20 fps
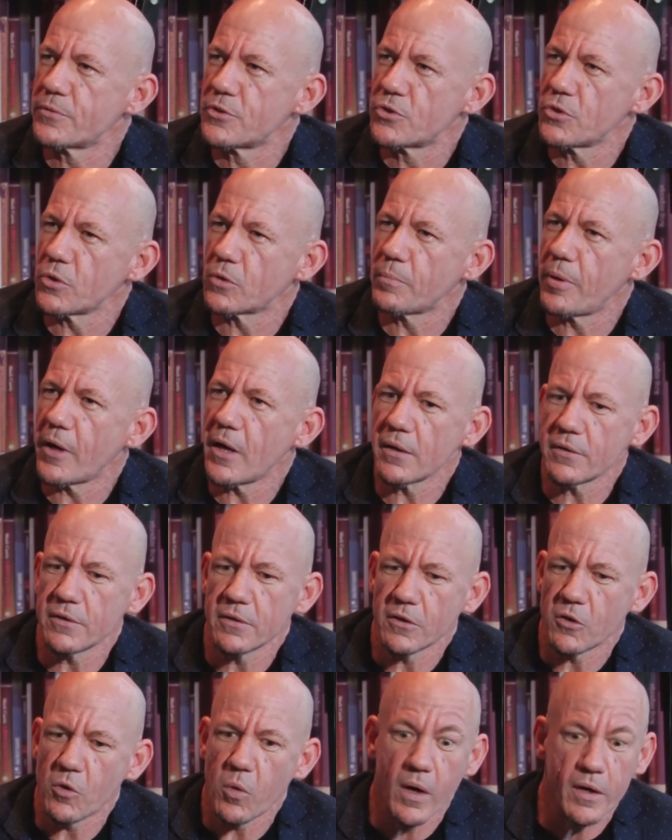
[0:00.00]
took part
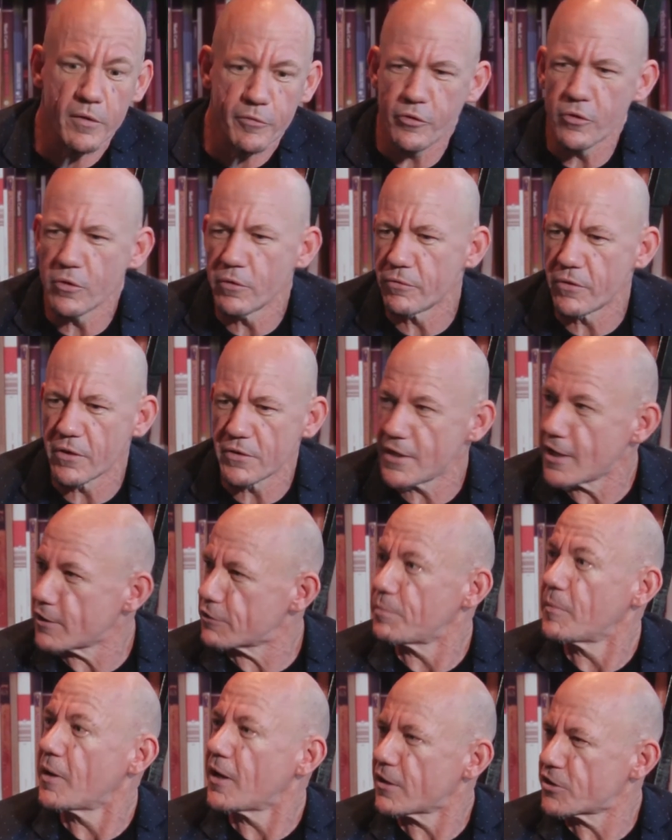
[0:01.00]
in quite a few of the
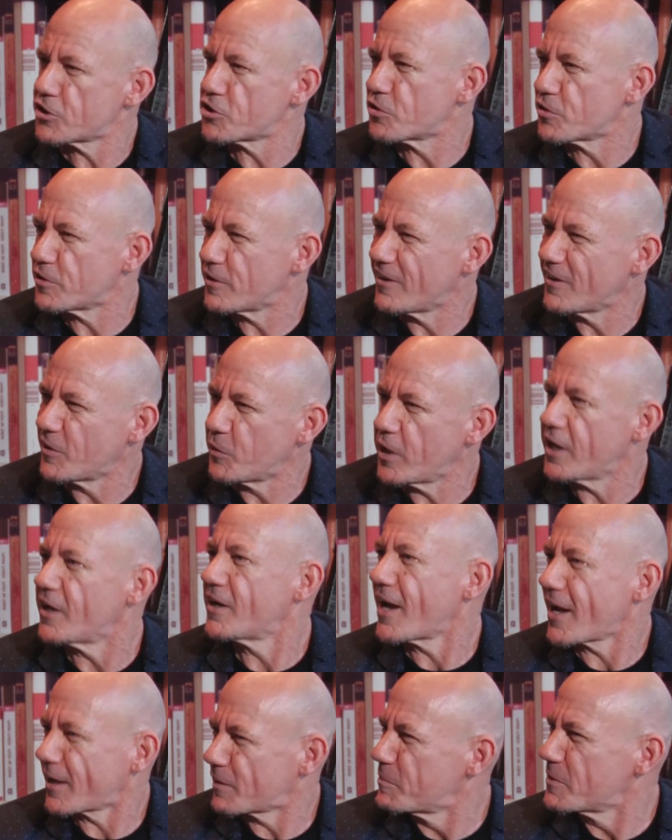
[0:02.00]
Death March
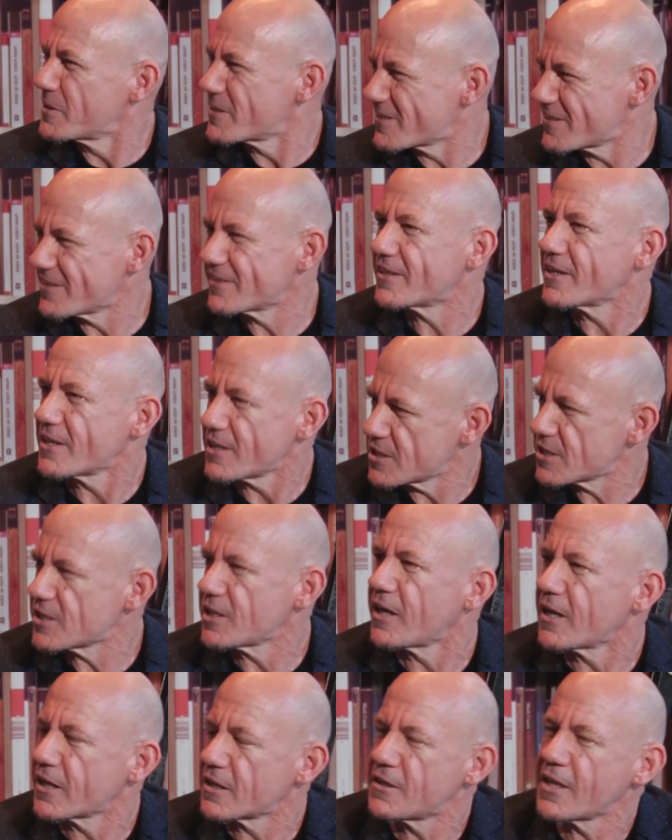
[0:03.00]
reenactments and things
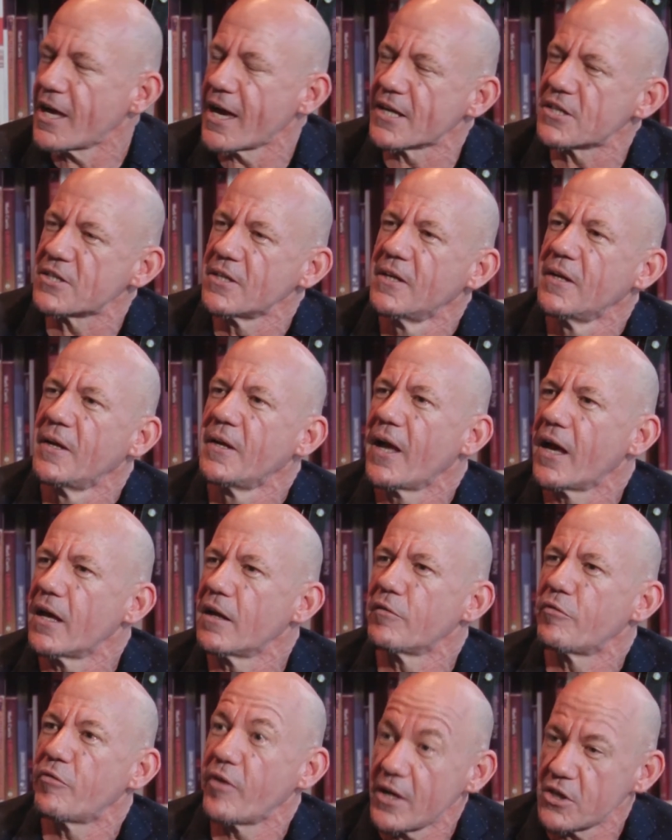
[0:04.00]
like that, and
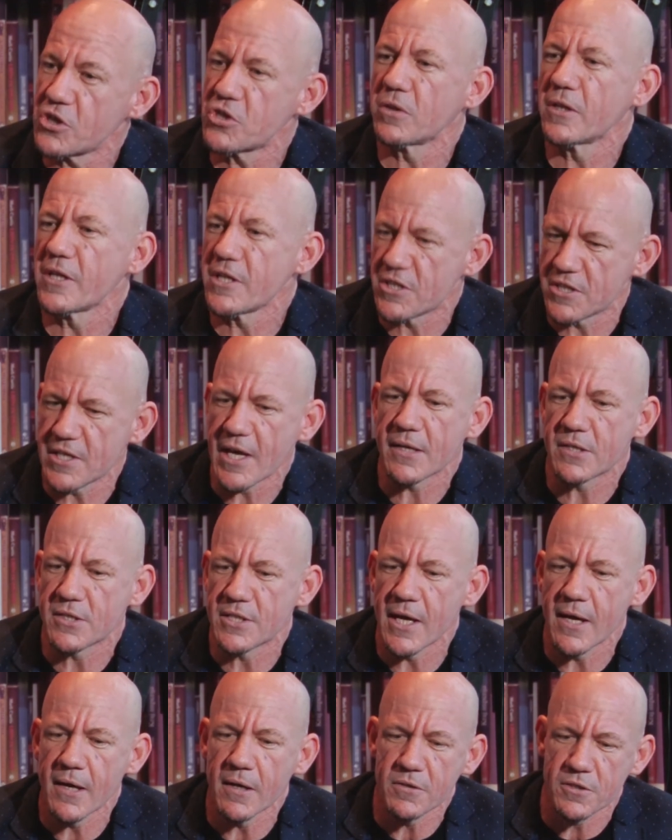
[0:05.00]
eventually sat
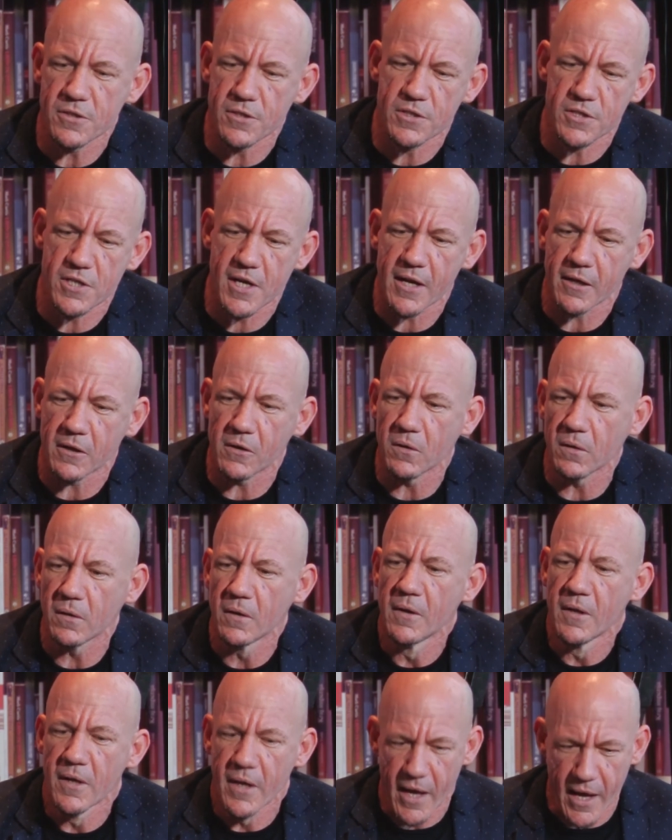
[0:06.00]
down to tackle
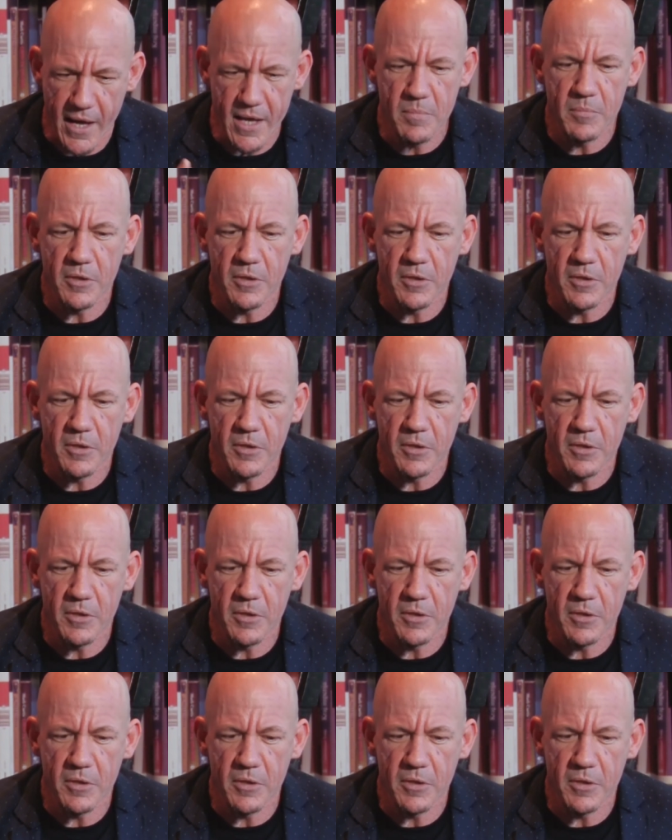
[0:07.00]
a